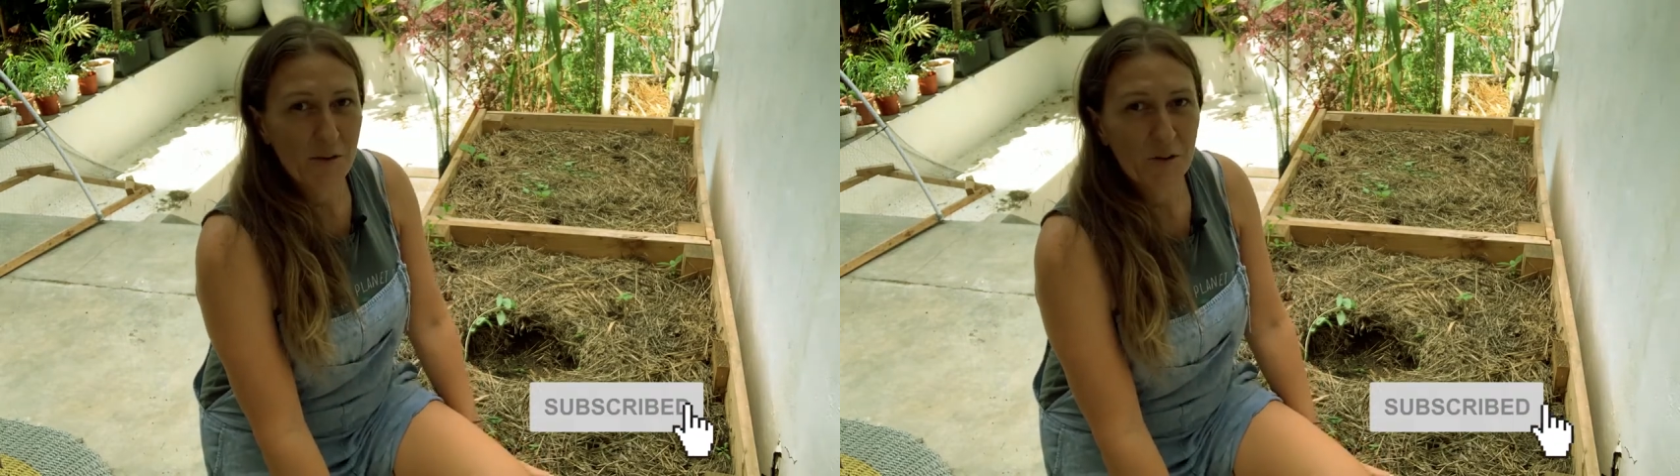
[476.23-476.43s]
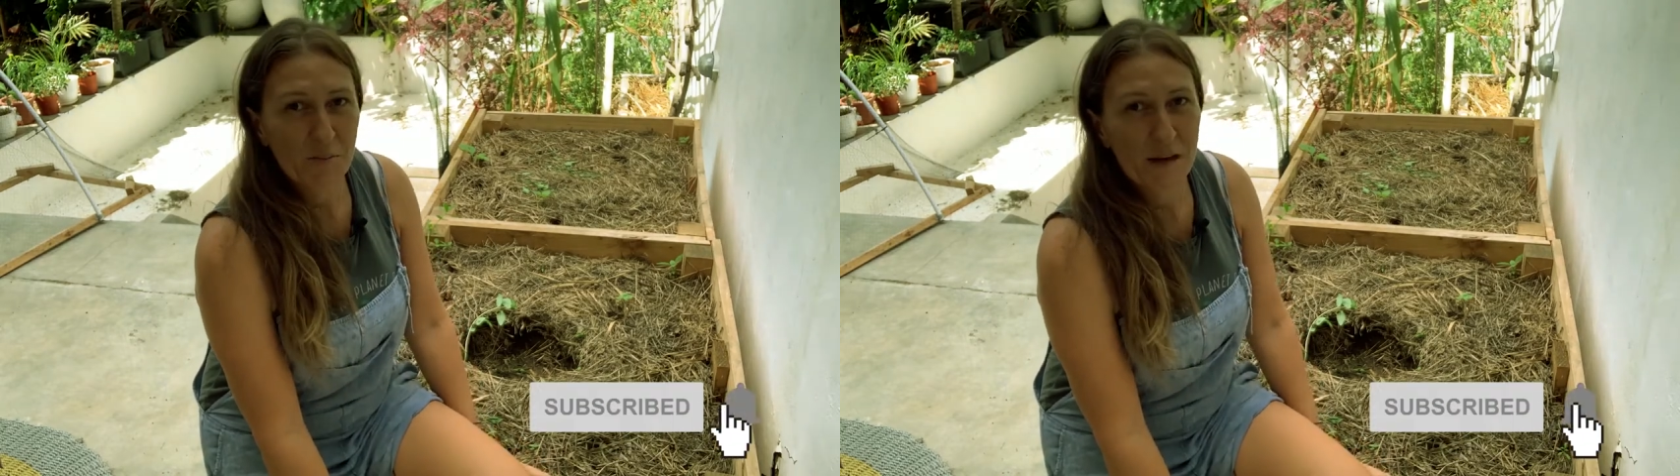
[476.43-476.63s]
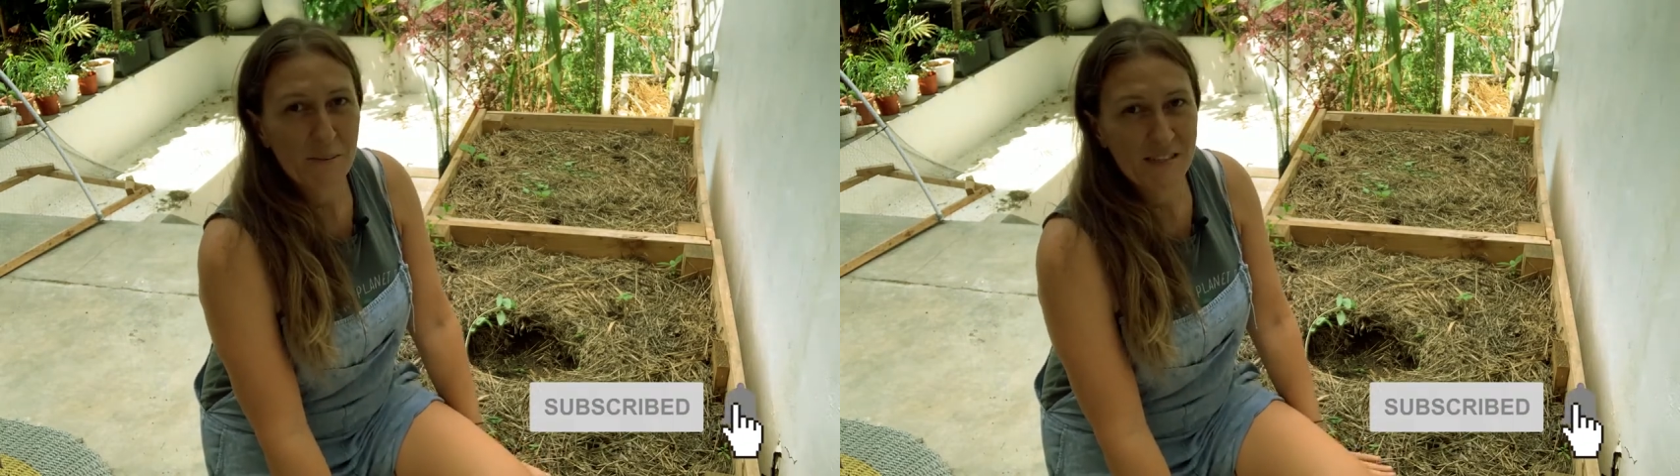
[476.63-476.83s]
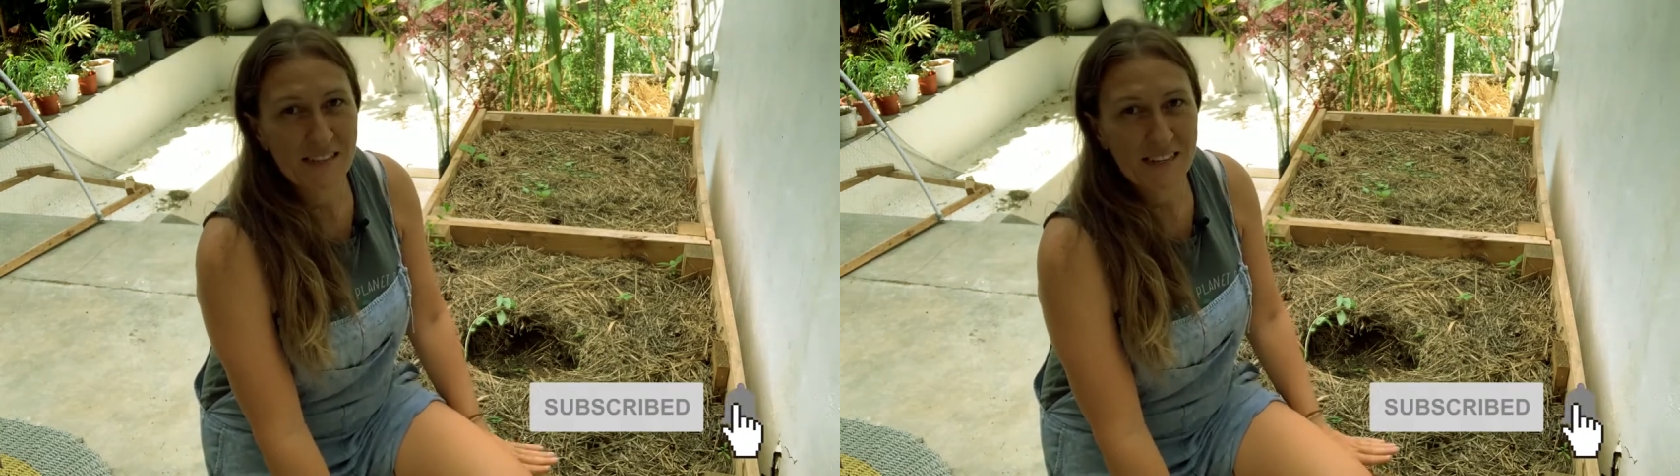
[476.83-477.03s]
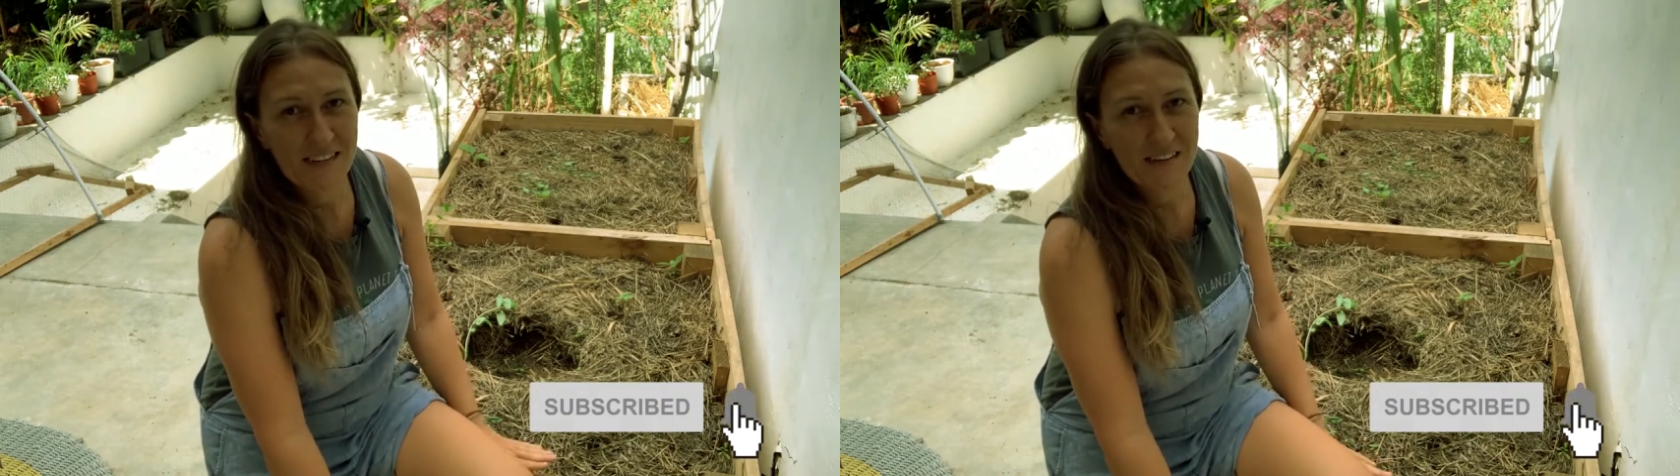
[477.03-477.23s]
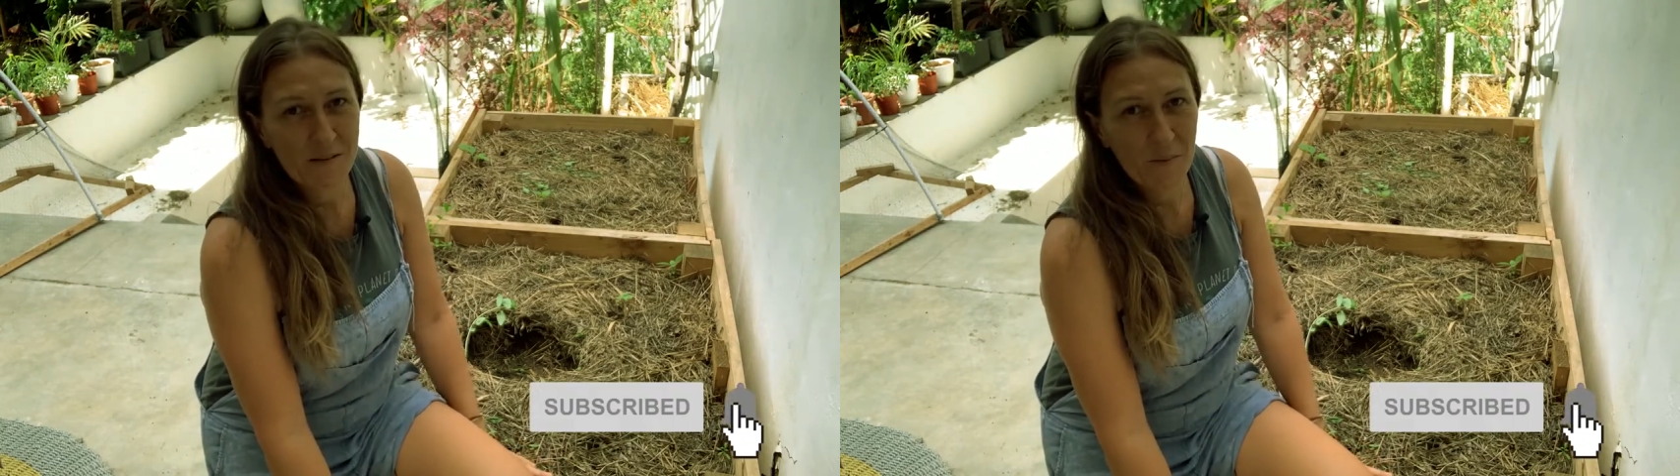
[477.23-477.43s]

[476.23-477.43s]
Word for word: and you'll be able to see next